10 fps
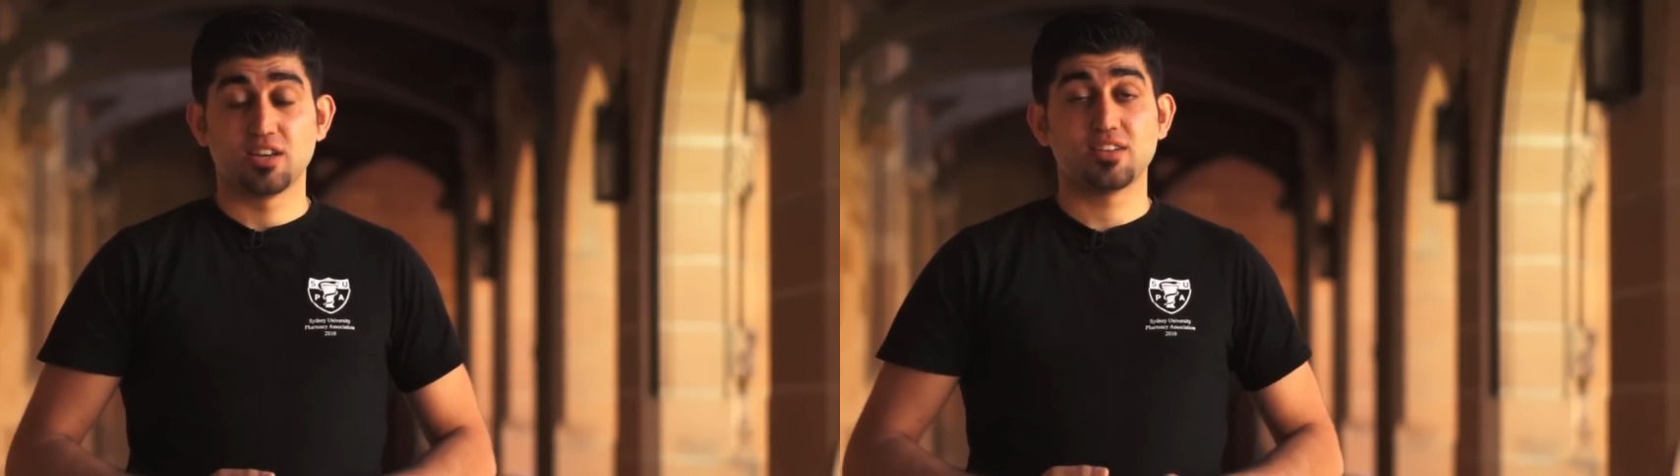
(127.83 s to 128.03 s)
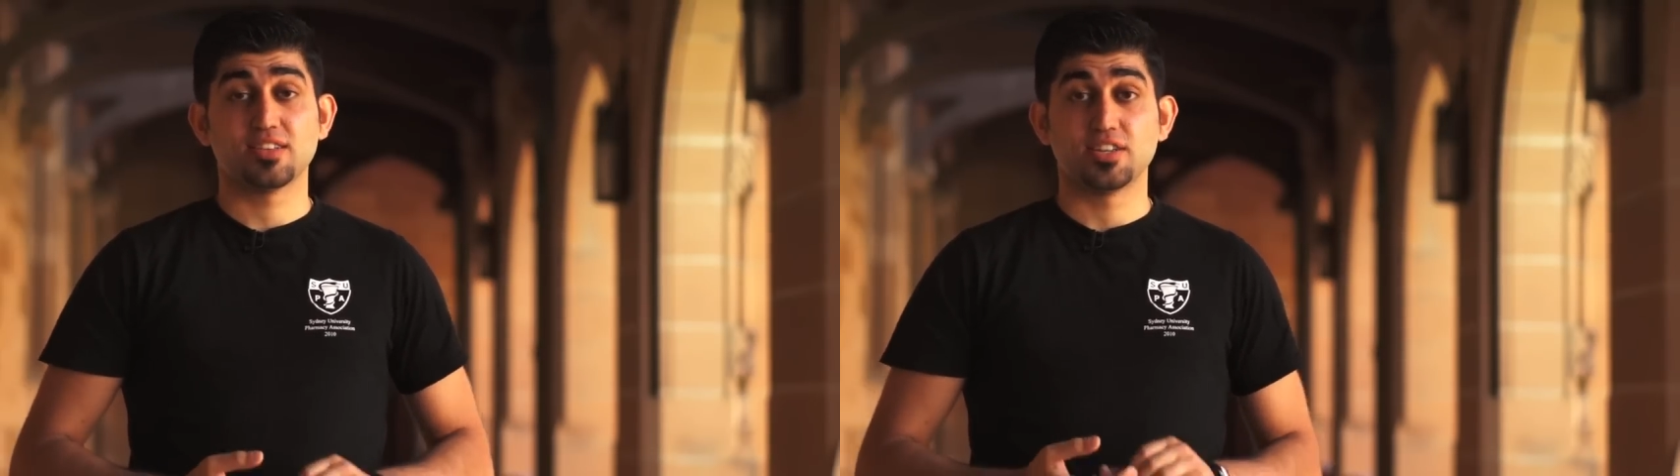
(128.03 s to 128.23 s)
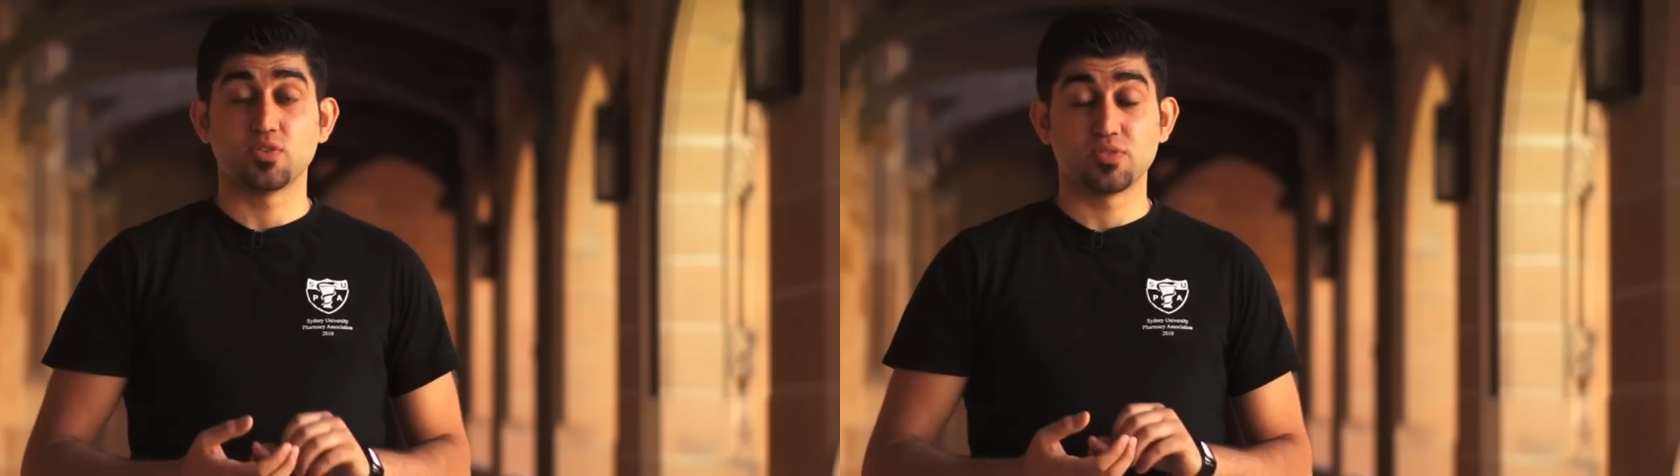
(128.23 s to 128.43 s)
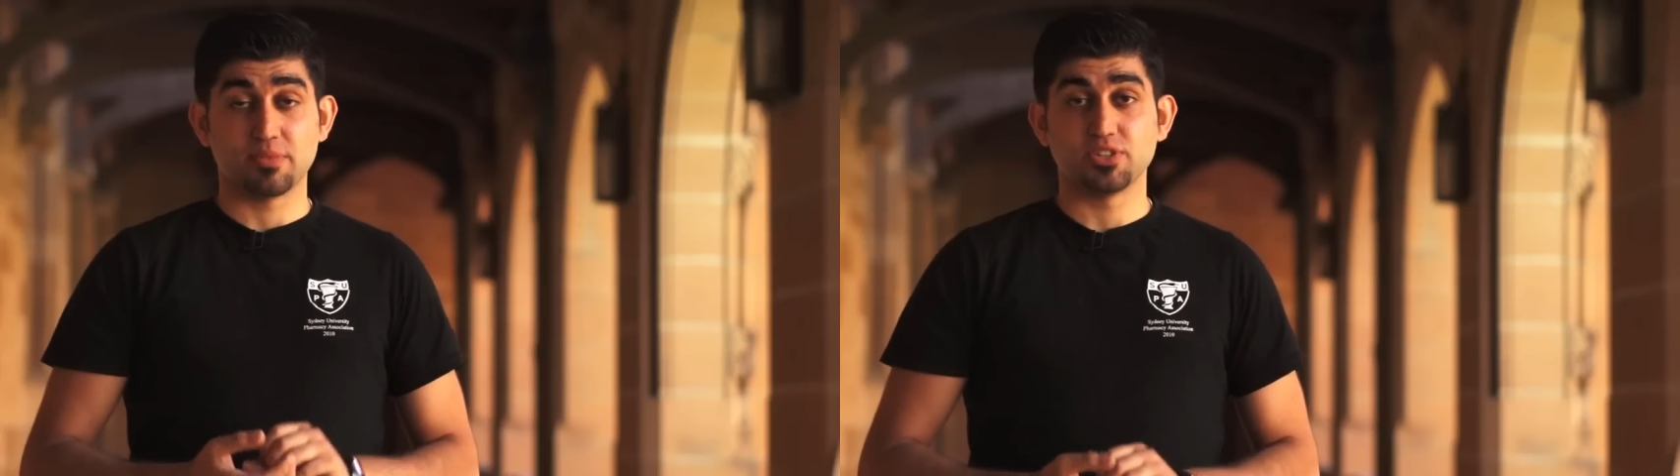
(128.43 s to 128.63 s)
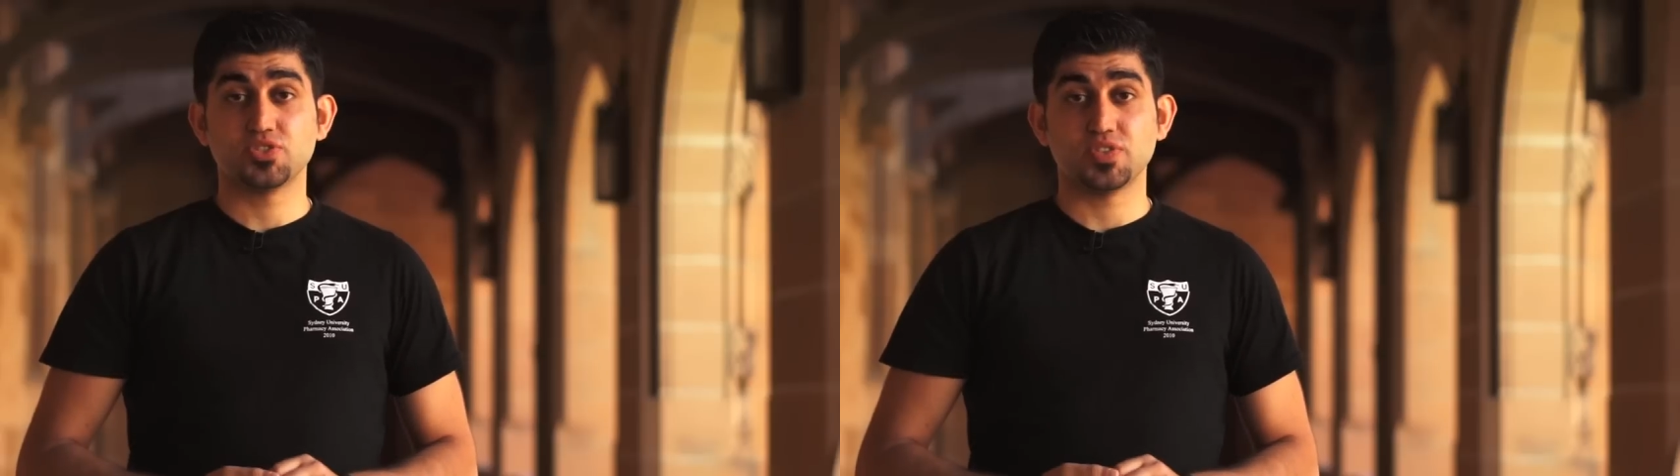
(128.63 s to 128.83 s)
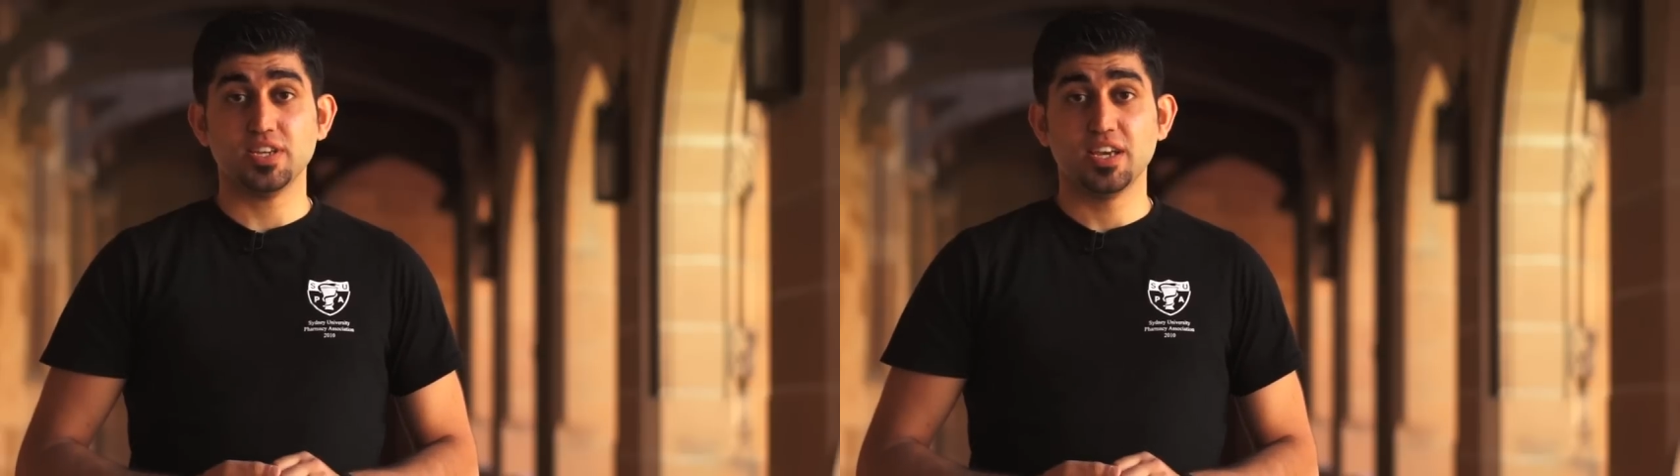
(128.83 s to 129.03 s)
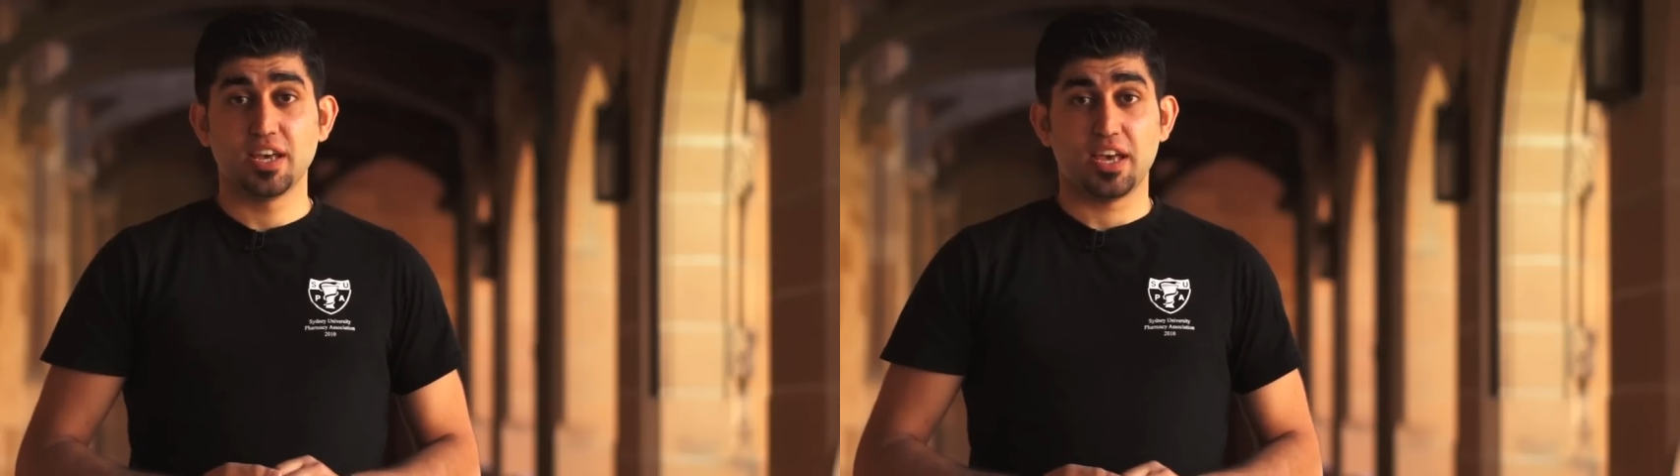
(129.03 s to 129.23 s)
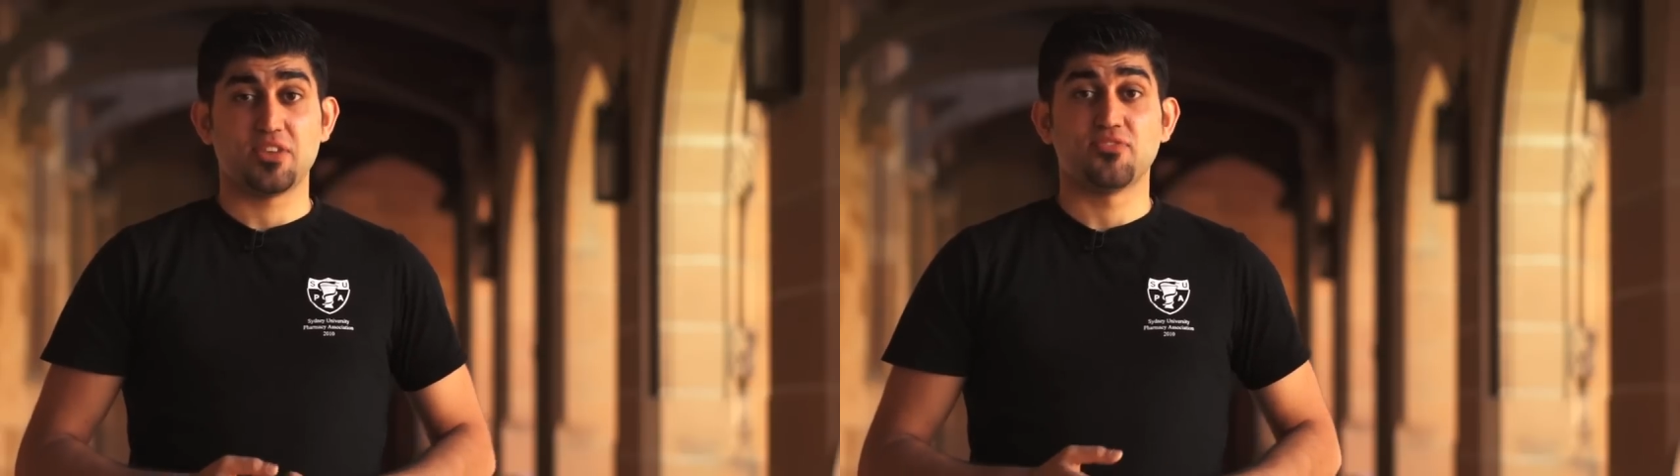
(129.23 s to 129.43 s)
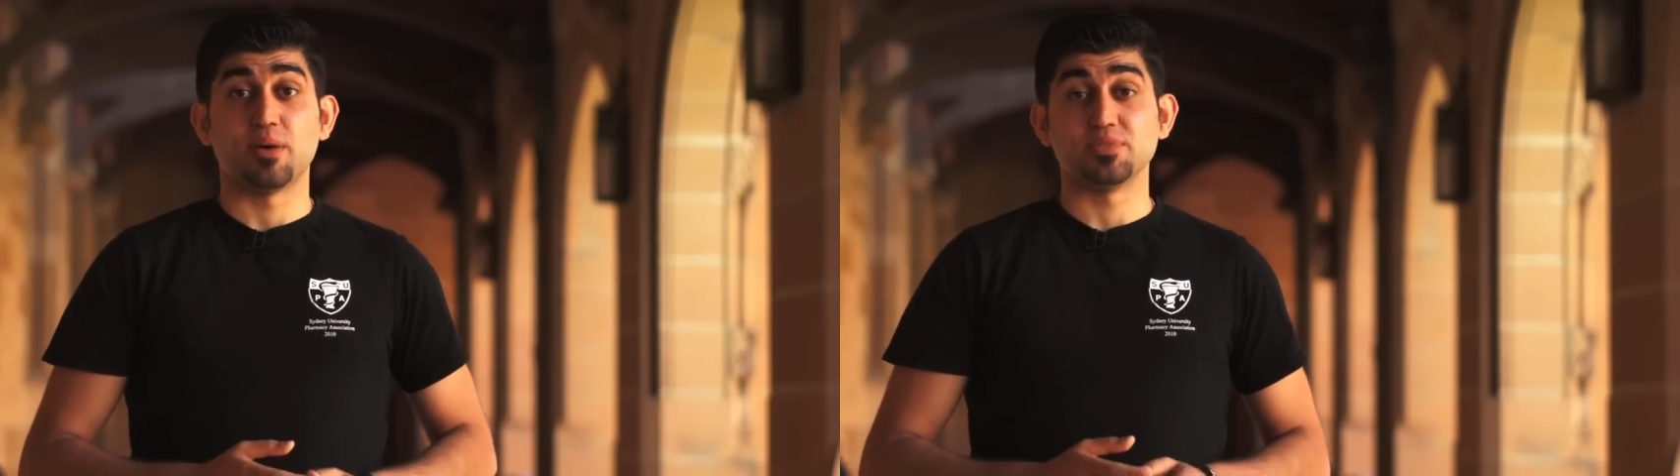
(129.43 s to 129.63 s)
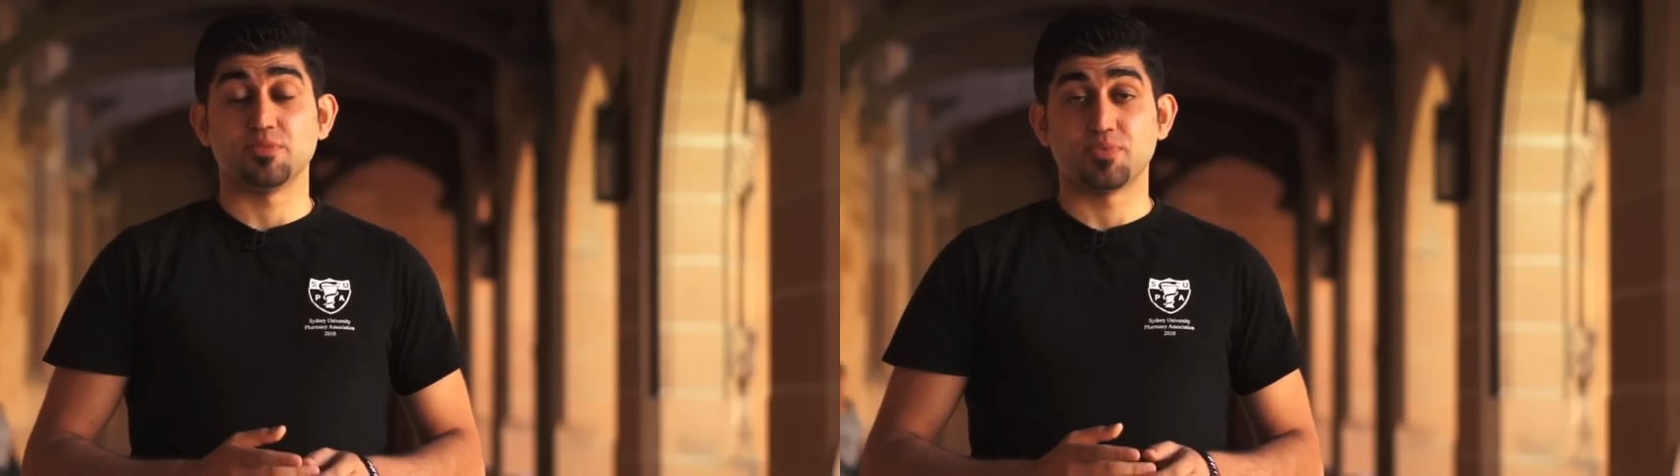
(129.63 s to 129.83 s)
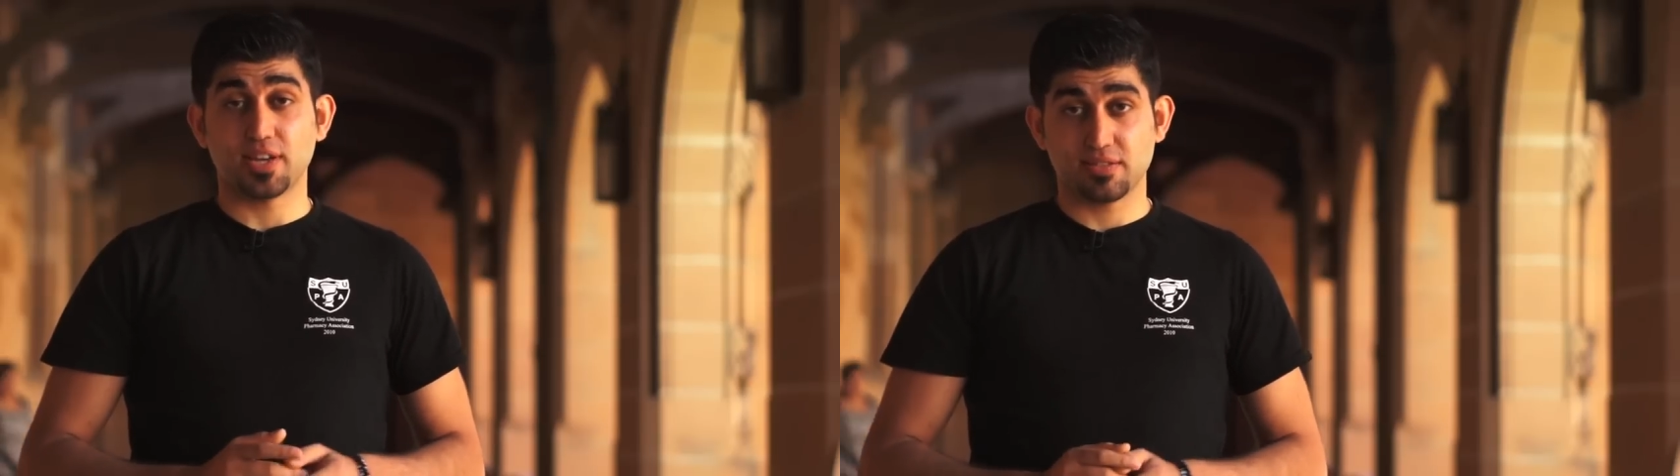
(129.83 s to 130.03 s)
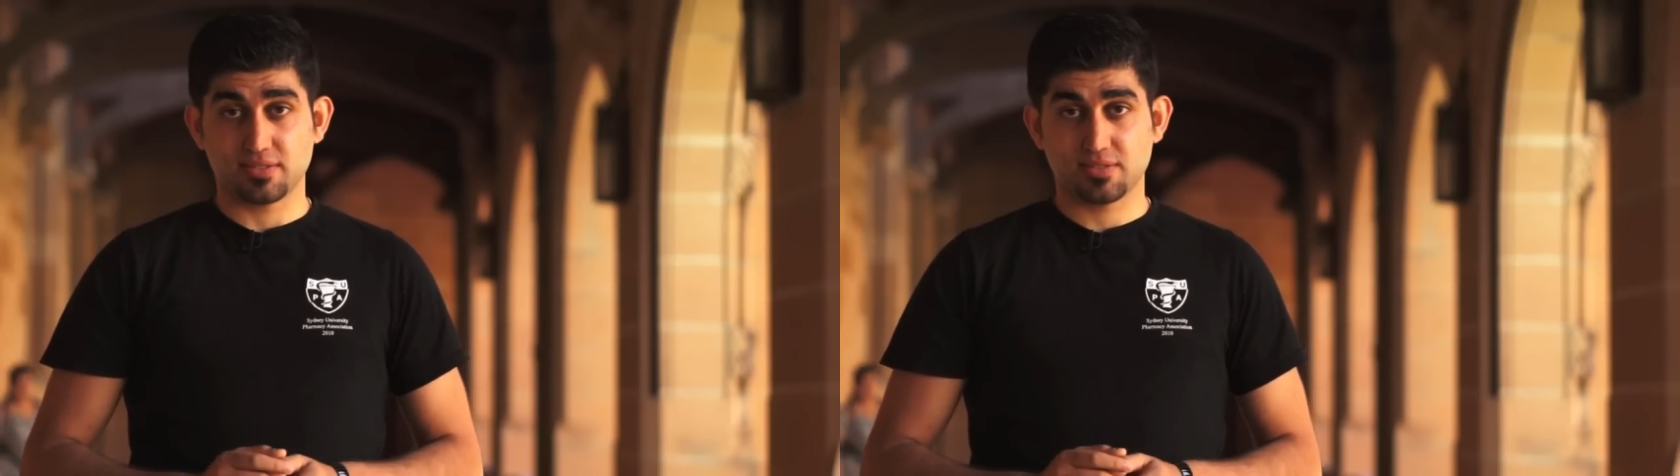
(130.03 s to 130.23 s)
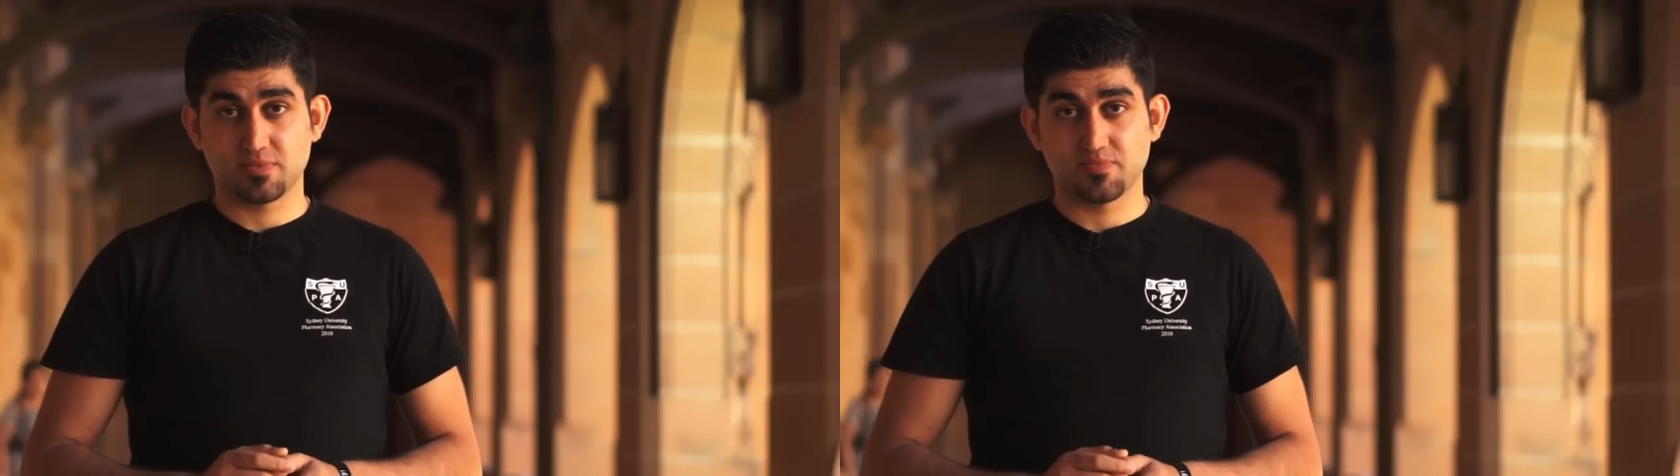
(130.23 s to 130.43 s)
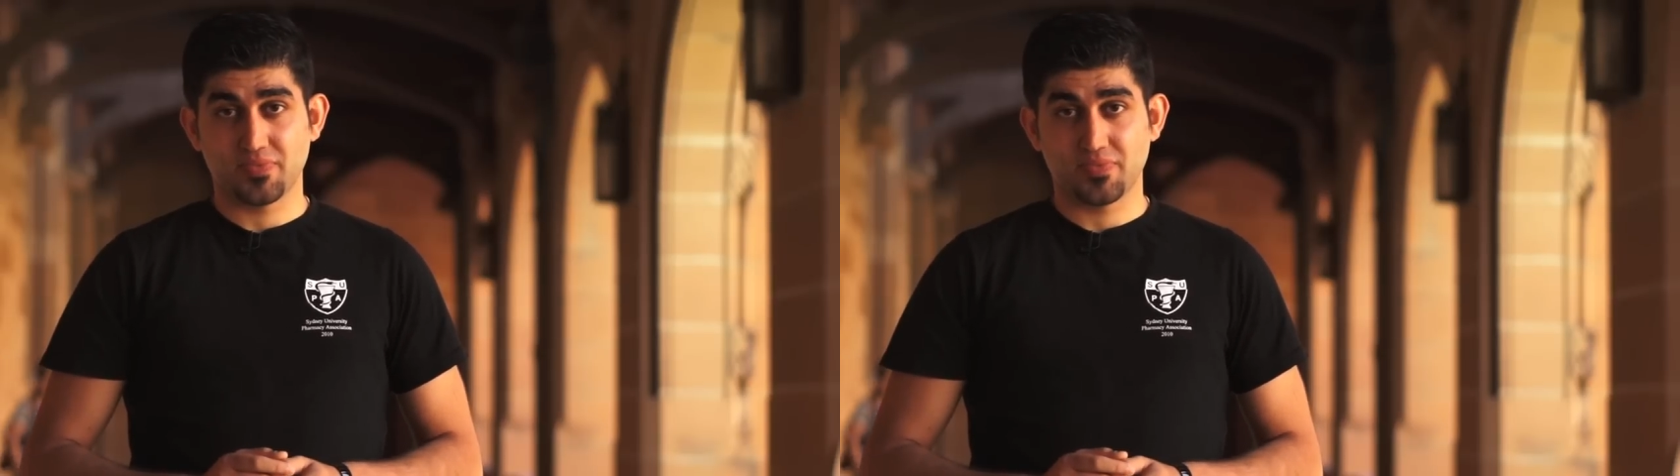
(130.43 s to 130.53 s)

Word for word: clinical chemistry, and pharmacy practice.